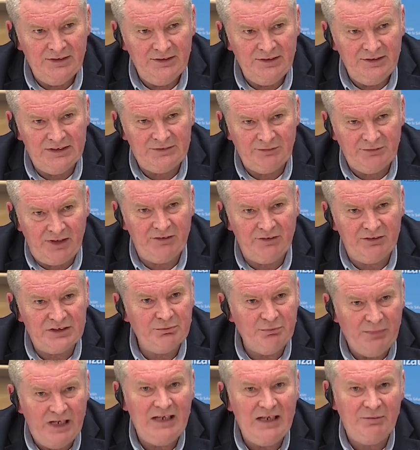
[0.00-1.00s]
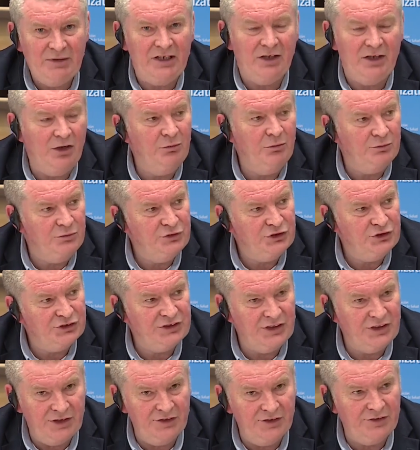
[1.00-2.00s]
This virus may become
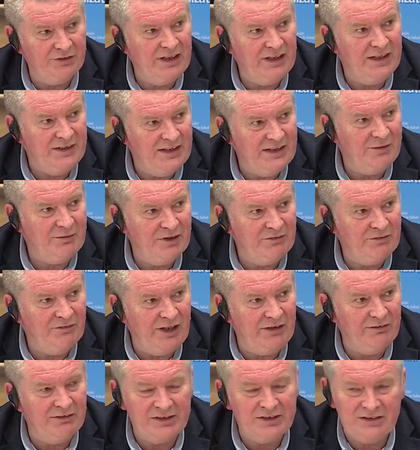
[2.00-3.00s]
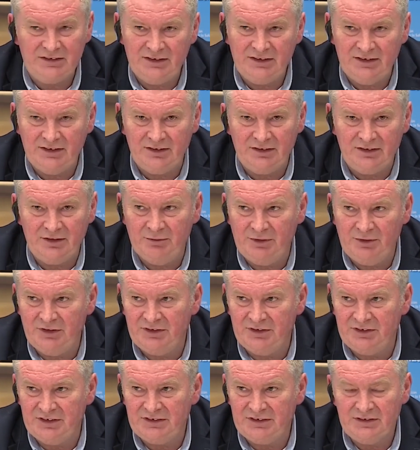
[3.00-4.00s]
just another endemic virus in our
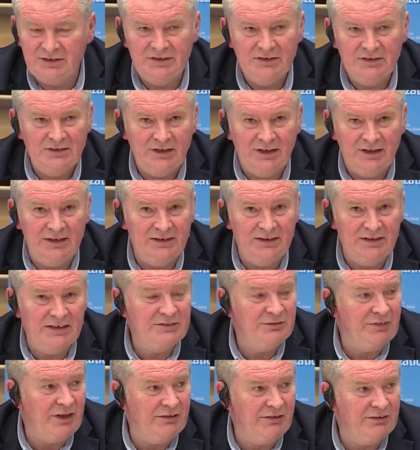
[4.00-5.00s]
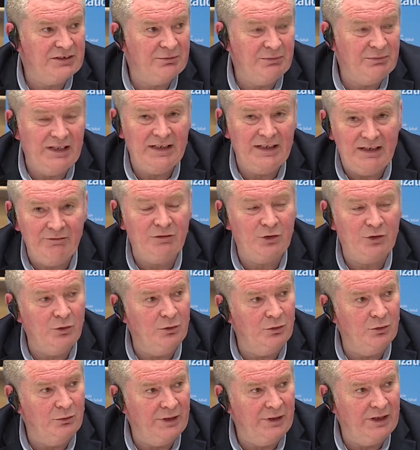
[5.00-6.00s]
communities, and this virus may never
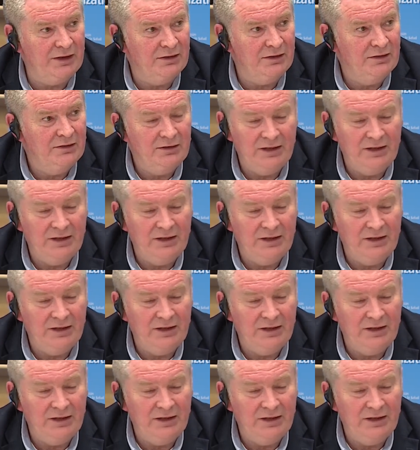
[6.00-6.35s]
go away.